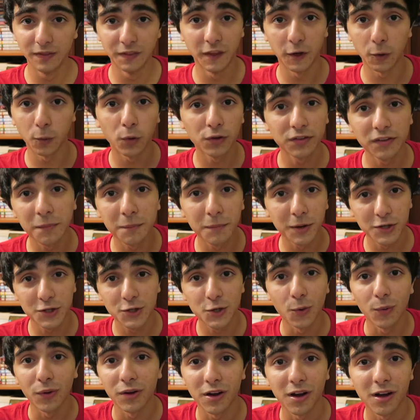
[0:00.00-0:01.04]
There wasn't much
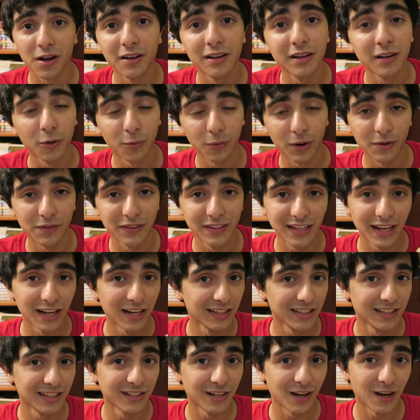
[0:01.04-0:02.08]
going on around the
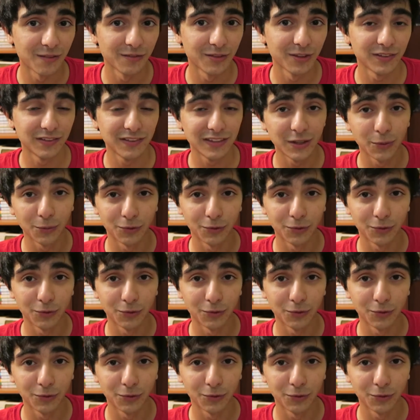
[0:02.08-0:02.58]
island, obviously.